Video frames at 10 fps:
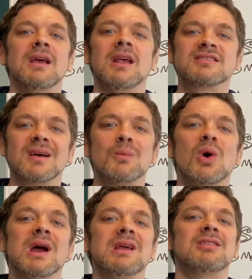In some
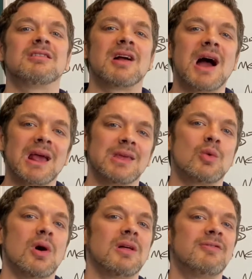way, they're highly
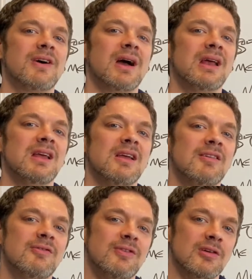qualified if
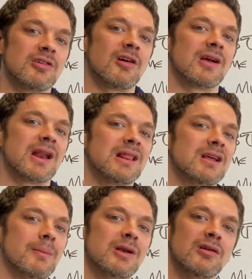you're targeting
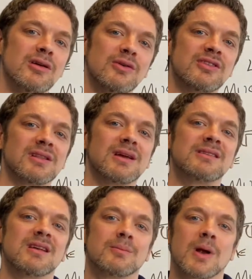them and you're using
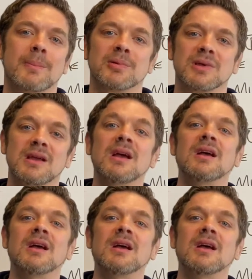LinkedIn properly.